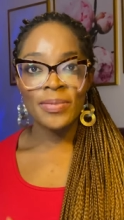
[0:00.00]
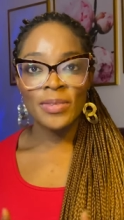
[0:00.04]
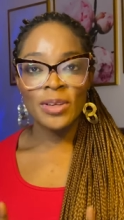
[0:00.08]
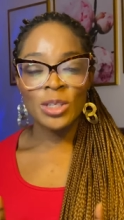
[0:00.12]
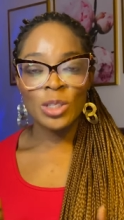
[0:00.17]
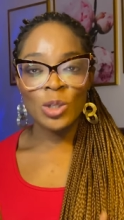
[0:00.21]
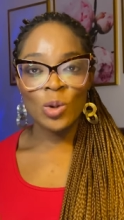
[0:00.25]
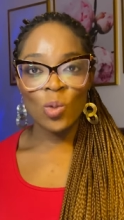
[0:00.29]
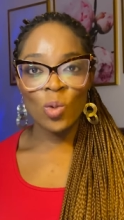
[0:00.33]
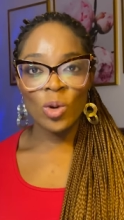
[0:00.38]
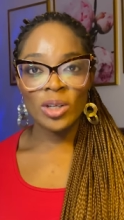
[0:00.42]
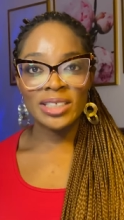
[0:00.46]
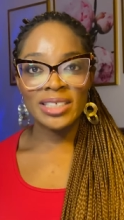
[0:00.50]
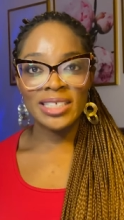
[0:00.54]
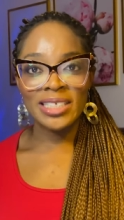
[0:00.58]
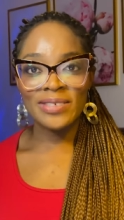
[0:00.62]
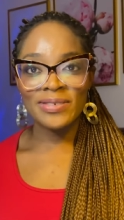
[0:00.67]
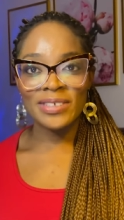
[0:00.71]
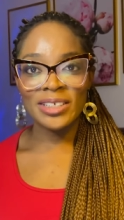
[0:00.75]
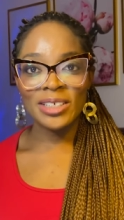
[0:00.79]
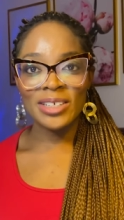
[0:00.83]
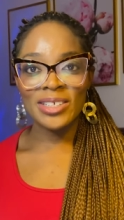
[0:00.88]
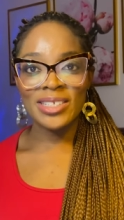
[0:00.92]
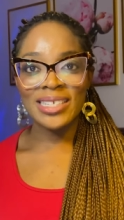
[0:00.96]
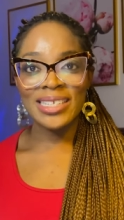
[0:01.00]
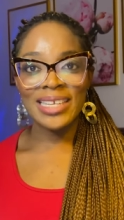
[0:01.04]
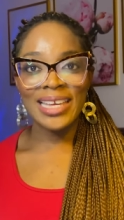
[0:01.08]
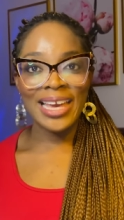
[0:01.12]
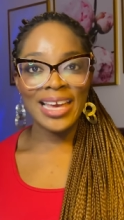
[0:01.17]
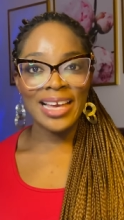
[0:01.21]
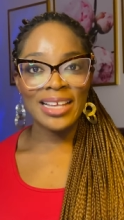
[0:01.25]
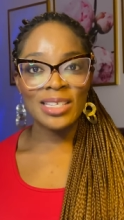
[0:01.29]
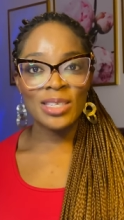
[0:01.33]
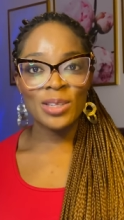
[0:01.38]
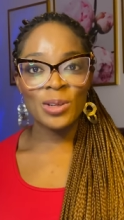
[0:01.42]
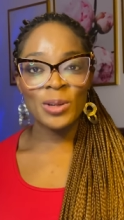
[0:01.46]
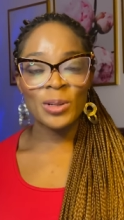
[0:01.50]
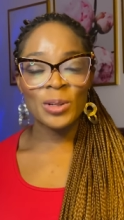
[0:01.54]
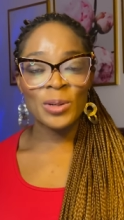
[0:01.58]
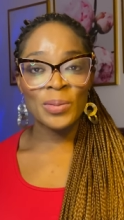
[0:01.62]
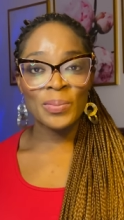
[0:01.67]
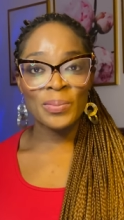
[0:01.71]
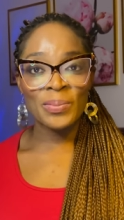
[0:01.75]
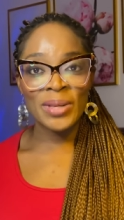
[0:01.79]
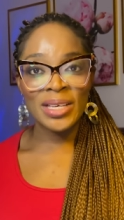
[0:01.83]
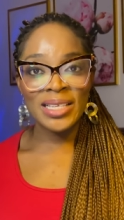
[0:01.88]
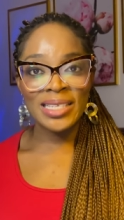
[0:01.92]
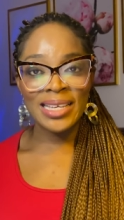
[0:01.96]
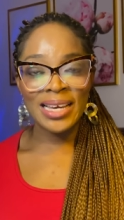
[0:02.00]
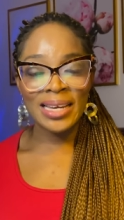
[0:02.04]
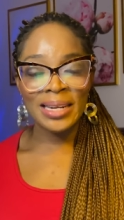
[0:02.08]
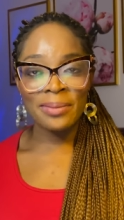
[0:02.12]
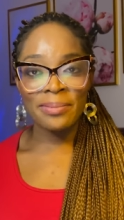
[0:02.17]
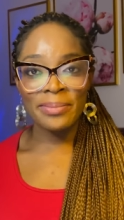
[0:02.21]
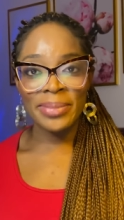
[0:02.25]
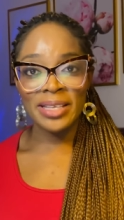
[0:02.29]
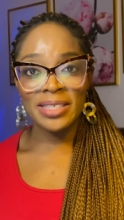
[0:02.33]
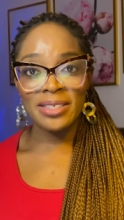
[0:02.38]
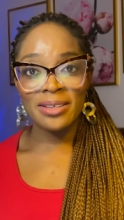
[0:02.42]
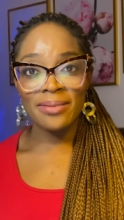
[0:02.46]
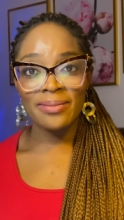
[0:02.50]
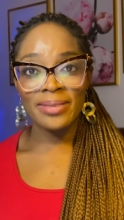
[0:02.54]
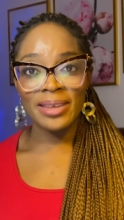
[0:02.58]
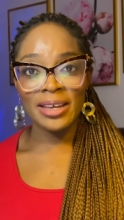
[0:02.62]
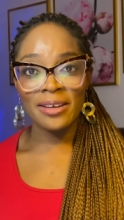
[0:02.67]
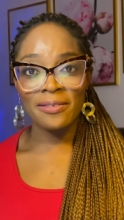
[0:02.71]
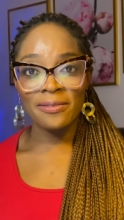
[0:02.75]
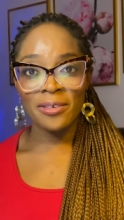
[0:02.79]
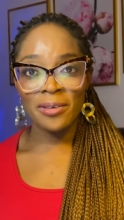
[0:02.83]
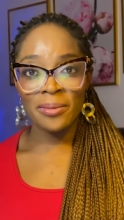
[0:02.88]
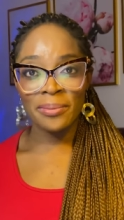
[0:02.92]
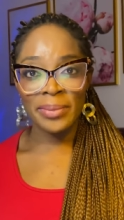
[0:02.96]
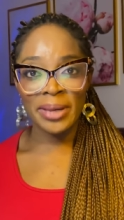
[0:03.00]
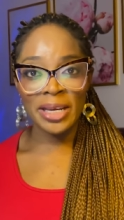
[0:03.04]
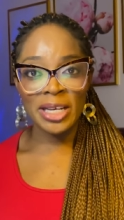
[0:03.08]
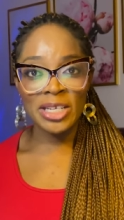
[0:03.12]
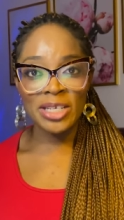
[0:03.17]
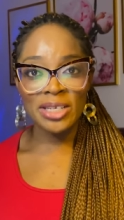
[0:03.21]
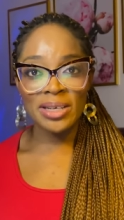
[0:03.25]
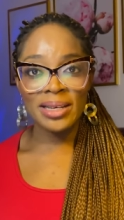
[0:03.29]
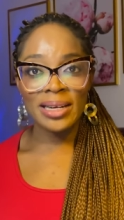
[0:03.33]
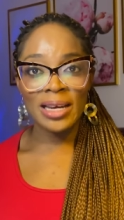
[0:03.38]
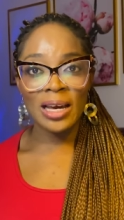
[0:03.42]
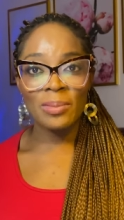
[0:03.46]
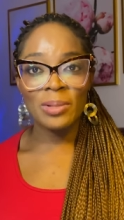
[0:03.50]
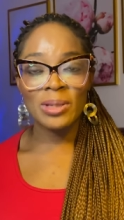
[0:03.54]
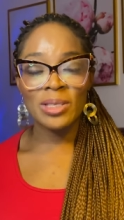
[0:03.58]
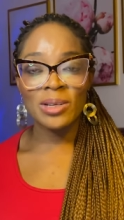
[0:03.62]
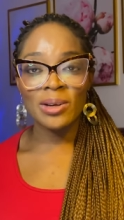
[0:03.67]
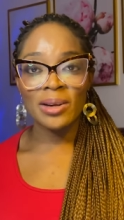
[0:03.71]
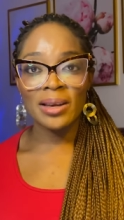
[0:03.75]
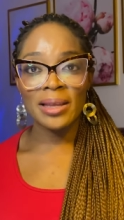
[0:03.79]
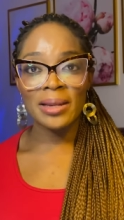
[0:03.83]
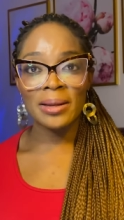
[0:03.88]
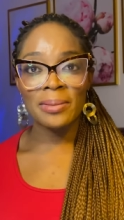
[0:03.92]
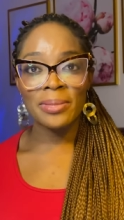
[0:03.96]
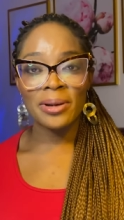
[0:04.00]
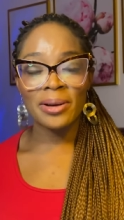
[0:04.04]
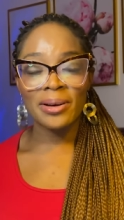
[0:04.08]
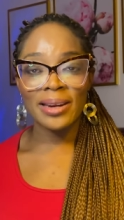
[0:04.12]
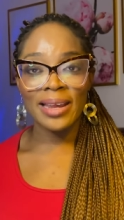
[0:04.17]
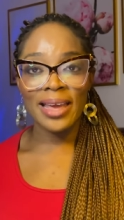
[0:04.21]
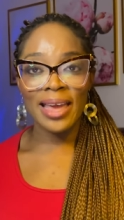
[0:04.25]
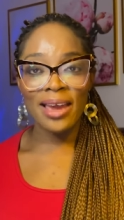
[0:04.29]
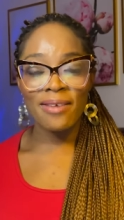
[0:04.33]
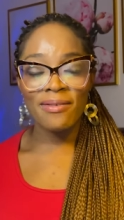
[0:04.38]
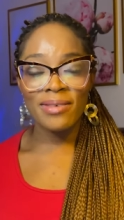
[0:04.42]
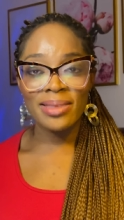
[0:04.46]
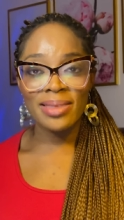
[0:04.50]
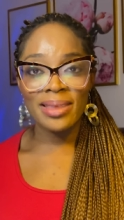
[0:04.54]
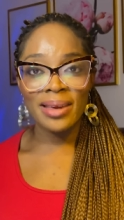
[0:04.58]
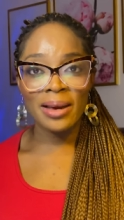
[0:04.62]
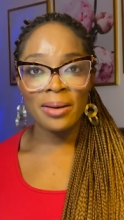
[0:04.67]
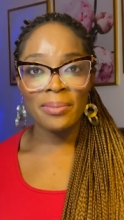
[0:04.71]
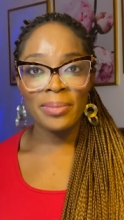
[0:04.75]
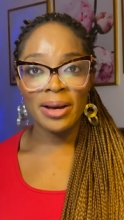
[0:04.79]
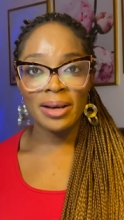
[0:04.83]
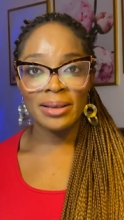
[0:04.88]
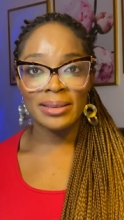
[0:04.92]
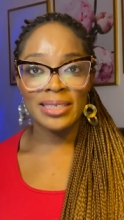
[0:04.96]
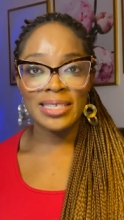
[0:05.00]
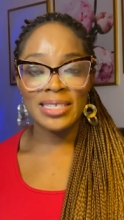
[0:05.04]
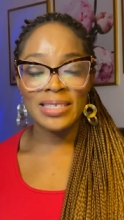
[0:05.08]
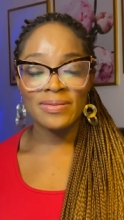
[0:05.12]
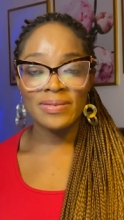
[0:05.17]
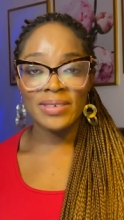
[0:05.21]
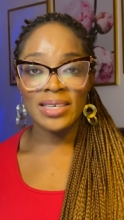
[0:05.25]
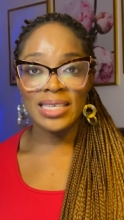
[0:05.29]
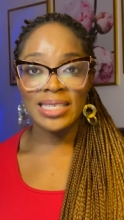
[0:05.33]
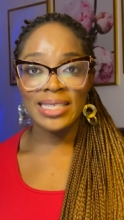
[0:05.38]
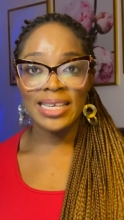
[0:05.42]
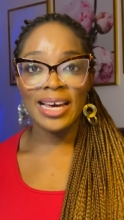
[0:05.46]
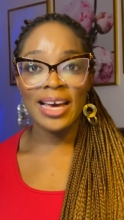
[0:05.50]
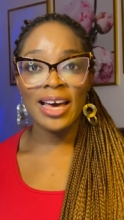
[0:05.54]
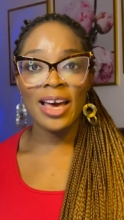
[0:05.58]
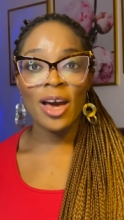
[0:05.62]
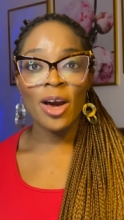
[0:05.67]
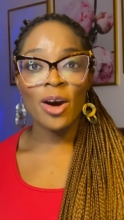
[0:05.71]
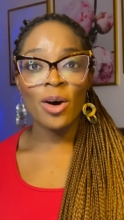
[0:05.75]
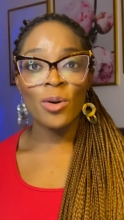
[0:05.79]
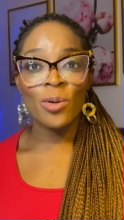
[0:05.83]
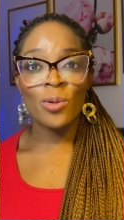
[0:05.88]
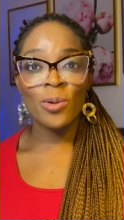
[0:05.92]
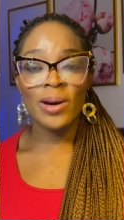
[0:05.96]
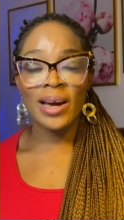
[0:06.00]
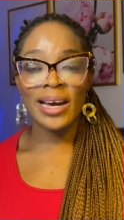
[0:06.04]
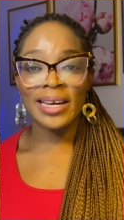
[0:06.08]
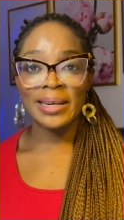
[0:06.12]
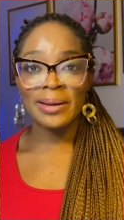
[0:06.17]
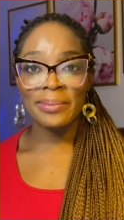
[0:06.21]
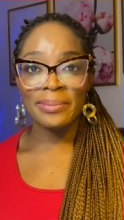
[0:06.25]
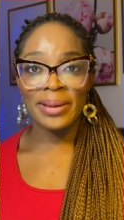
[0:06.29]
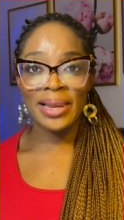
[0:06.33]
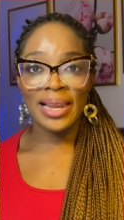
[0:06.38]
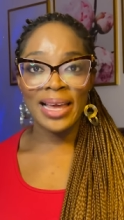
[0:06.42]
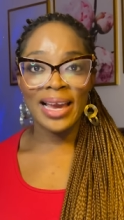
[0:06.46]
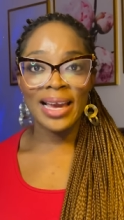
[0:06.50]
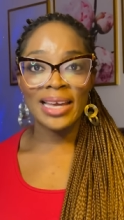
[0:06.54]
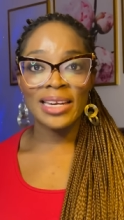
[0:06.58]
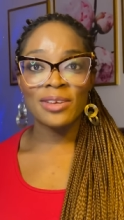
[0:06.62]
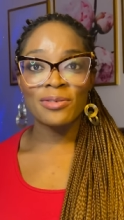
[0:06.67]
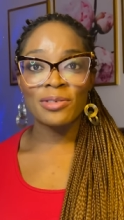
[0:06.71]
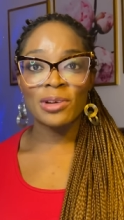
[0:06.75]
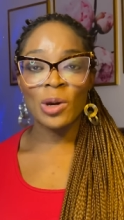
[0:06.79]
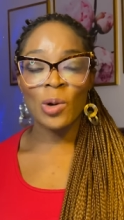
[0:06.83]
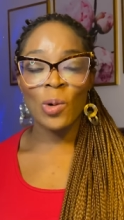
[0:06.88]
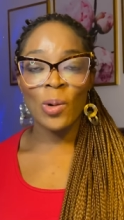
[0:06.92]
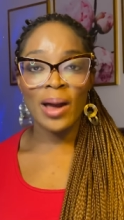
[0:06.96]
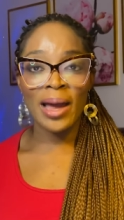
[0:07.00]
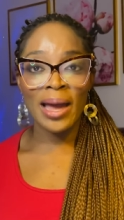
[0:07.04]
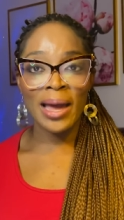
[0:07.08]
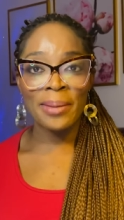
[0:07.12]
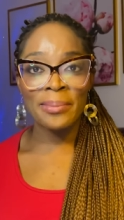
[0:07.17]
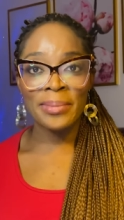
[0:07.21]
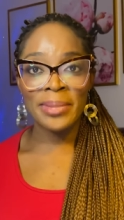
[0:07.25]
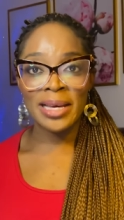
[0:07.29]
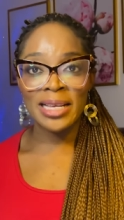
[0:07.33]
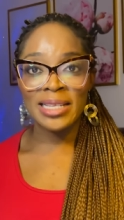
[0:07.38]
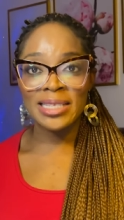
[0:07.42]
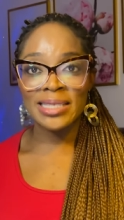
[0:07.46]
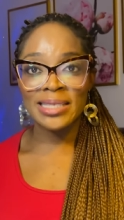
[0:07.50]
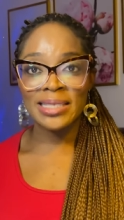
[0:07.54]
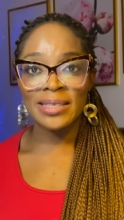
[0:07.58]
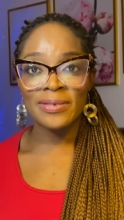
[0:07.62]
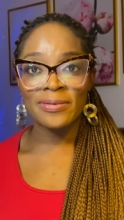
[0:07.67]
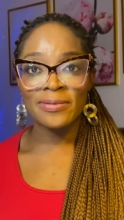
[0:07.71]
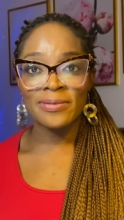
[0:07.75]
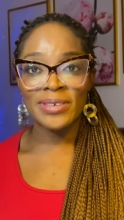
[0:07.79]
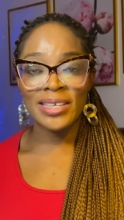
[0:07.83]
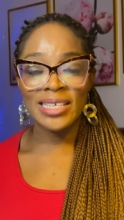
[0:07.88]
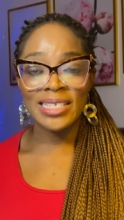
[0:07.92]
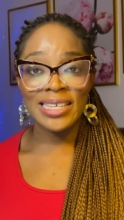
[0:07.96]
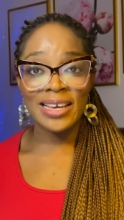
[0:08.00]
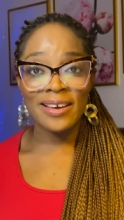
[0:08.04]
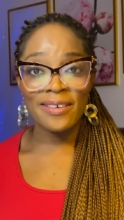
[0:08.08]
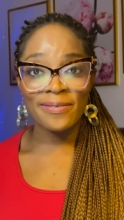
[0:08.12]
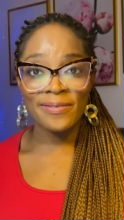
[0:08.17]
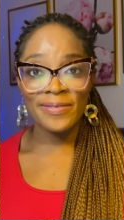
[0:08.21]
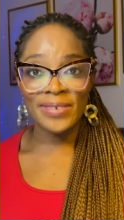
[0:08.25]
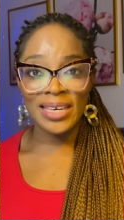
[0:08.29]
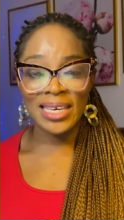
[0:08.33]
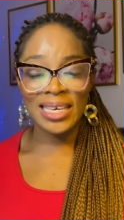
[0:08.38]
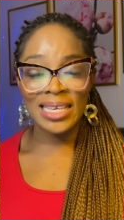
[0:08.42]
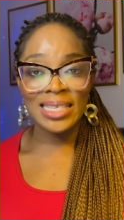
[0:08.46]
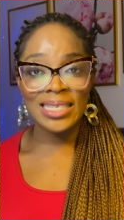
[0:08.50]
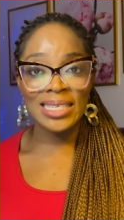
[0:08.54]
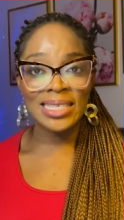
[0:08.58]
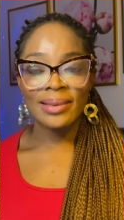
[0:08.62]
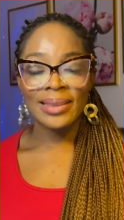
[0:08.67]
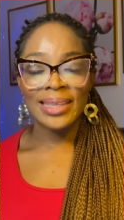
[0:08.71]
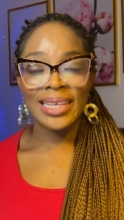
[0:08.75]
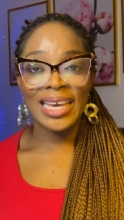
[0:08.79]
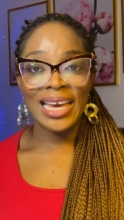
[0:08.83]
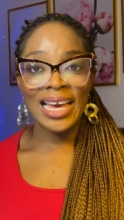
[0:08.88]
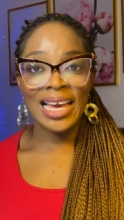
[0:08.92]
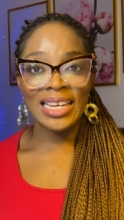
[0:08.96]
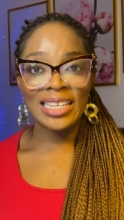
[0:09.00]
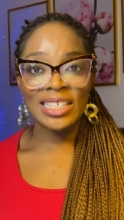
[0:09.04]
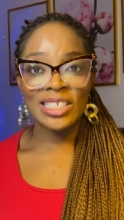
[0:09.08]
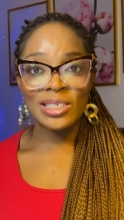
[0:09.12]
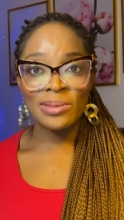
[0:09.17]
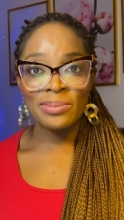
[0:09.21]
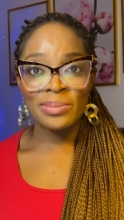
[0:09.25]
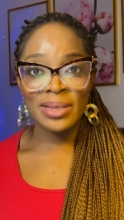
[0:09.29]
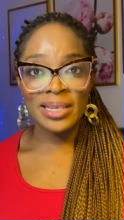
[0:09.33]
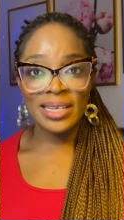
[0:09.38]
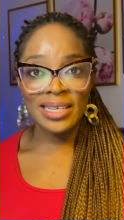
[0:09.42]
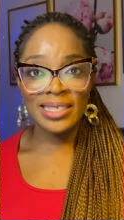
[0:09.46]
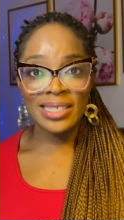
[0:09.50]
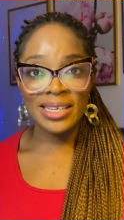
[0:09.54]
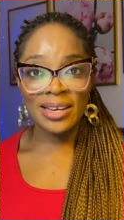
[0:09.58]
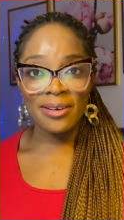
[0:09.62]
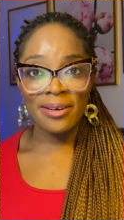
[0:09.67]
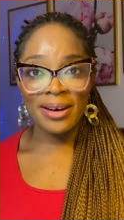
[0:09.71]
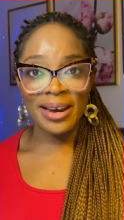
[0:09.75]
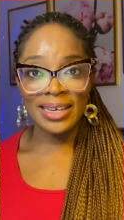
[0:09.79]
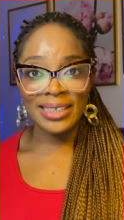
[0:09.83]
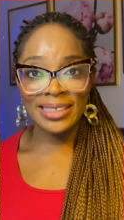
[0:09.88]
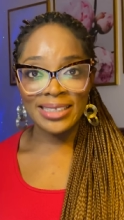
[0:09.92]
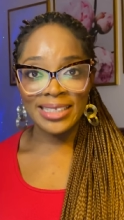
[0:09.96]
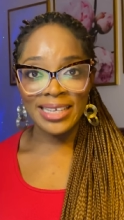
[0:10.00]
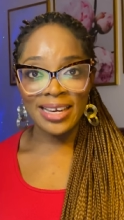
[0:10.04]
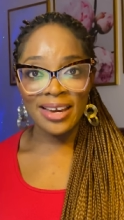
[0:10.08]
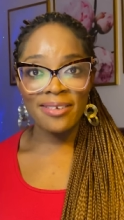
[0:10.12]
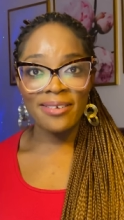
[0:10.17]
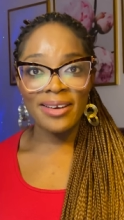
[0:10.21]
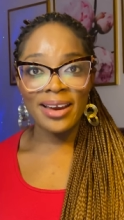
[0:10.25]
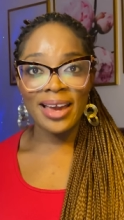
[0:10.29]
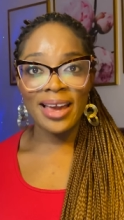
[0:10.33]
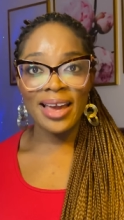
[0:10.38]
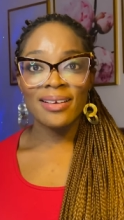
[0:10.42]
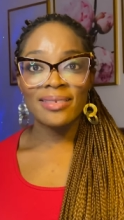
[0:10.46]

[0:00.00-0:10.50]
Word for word: So watch this video to the end so you don't miss any bit of the information. I'll be talking about everything about this visa, who can apply, the requirements, the visa fees, the eligibility criteria,